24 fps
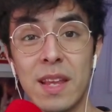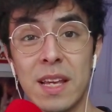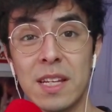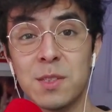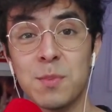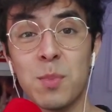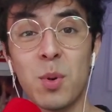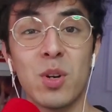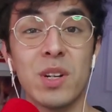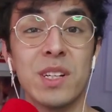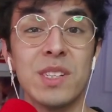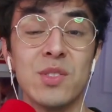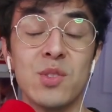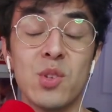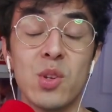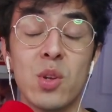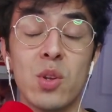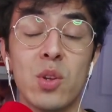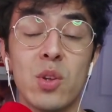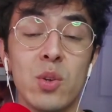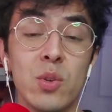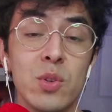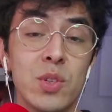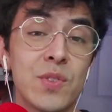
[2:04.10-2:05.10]
next part is
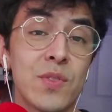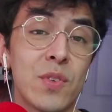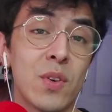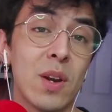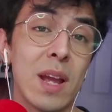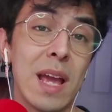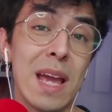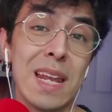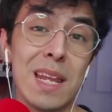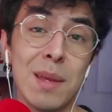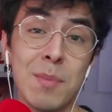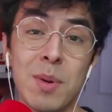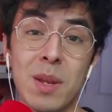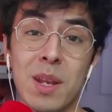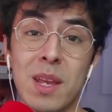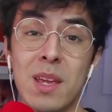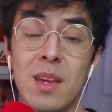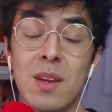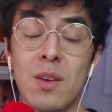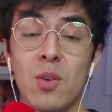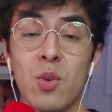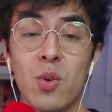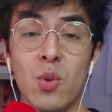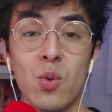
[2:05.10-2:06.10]
huge for
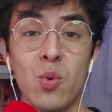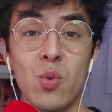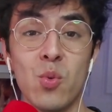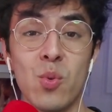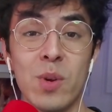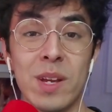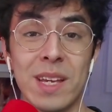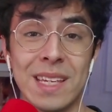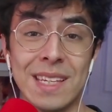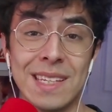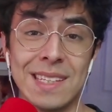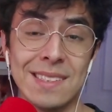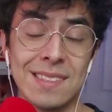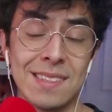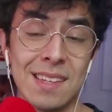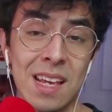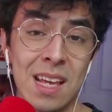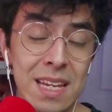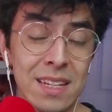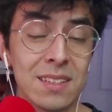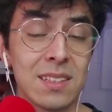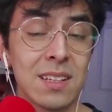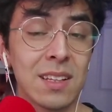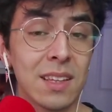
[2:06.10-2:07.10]
anybody who is
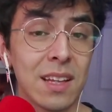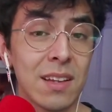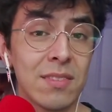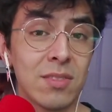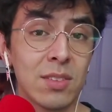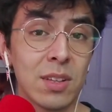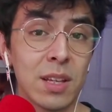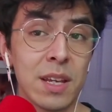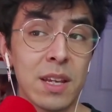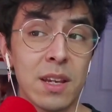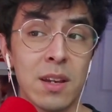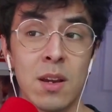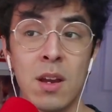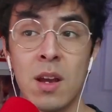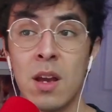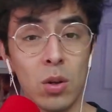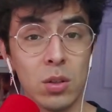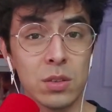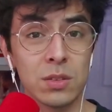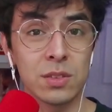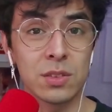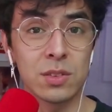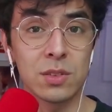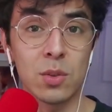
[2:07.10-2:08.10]
into leveling
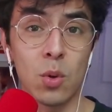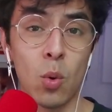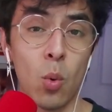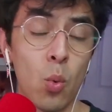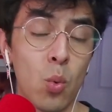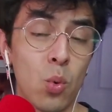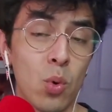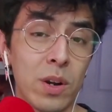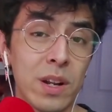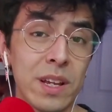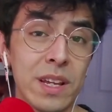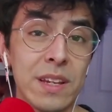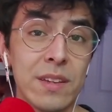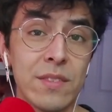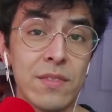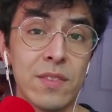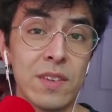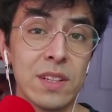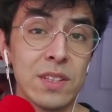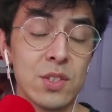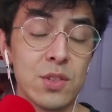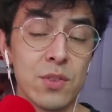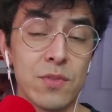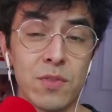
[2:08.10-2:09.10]
alts, or if
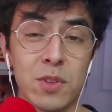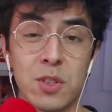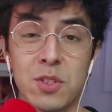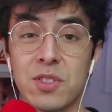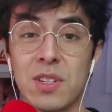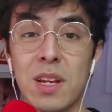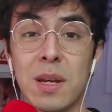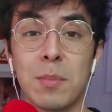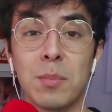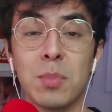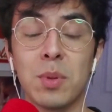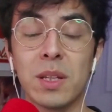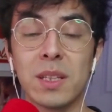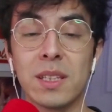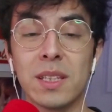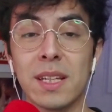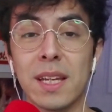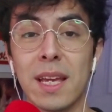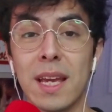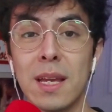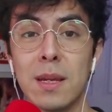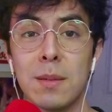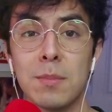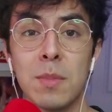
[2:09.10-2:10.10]
it's your first time playing the
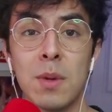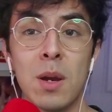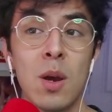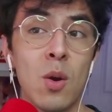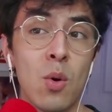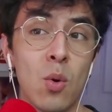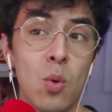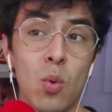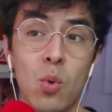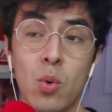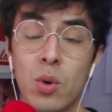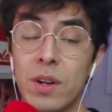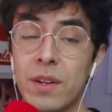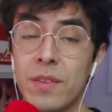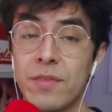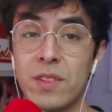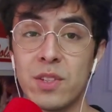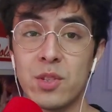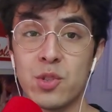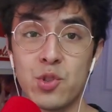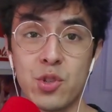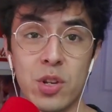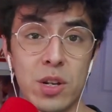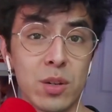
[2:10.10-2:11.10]
game, or if
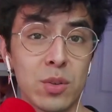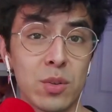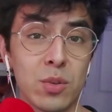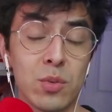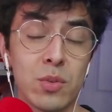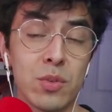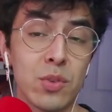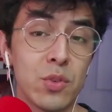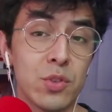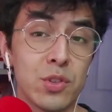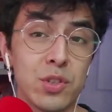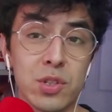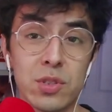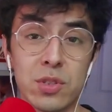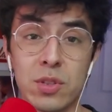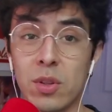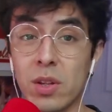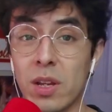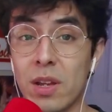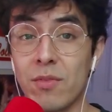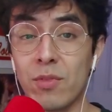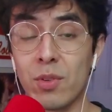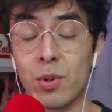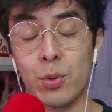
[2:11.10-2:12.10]
in general you're just
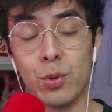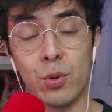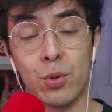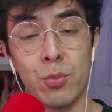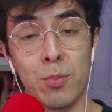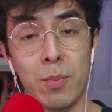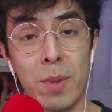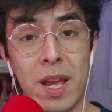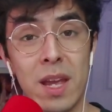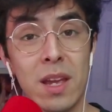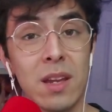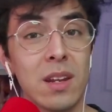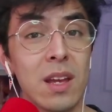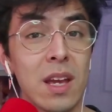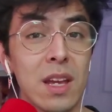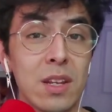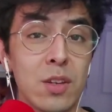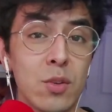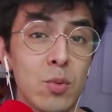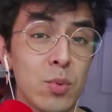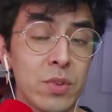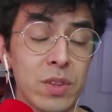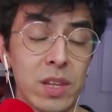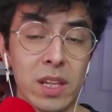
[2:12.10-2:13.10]
looking for a new main
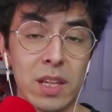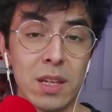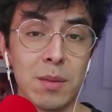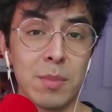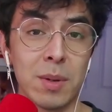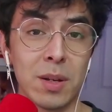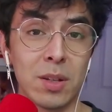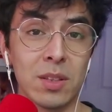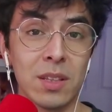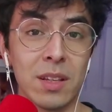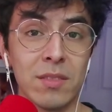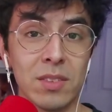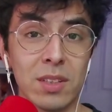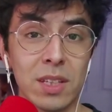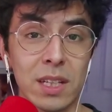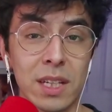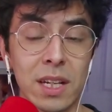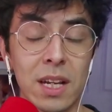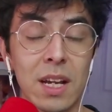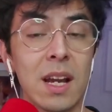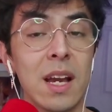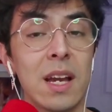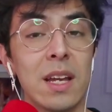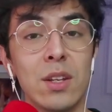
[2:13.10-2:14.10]
and you were thinking about
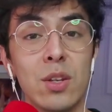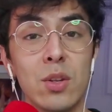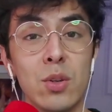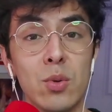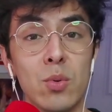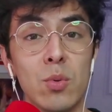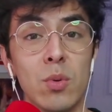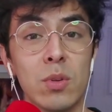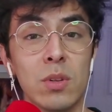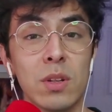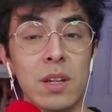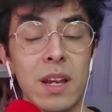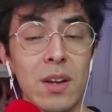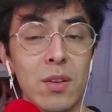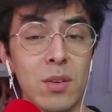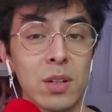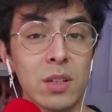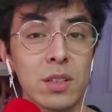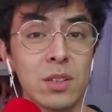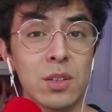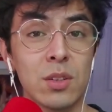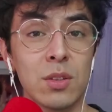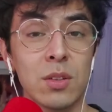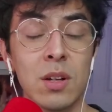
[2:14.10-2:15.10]
leveling a new
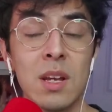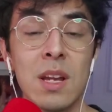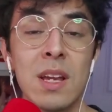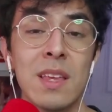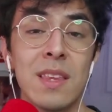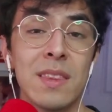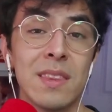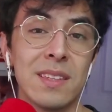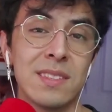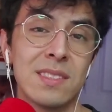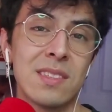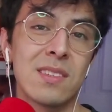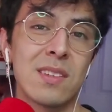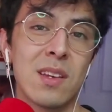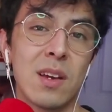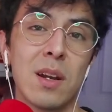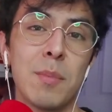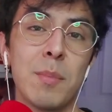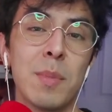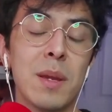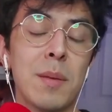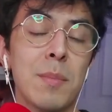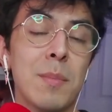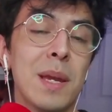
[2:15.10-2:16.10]
character. This is going
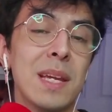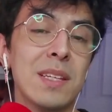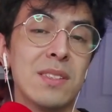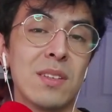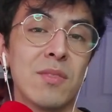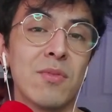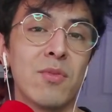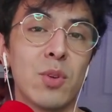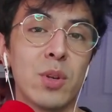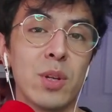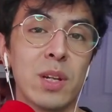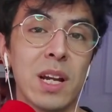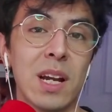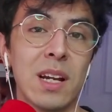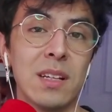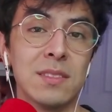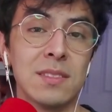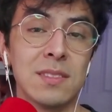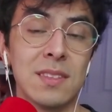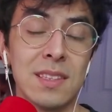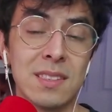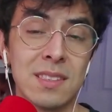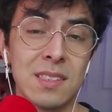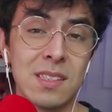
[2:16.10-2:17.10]
to be amazing for you
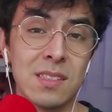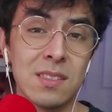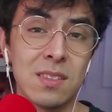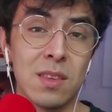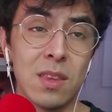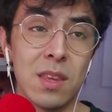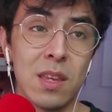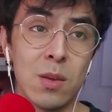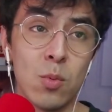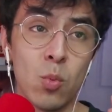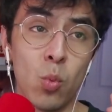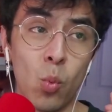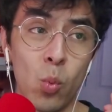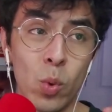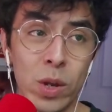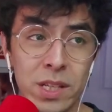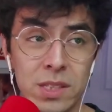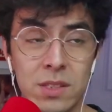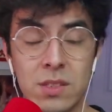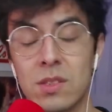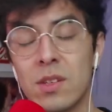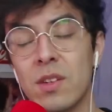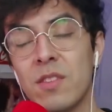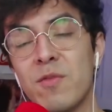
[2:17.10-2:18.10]
guys. This is the
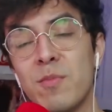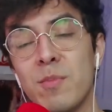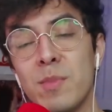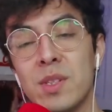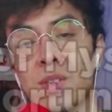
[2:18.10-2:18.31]
Winds of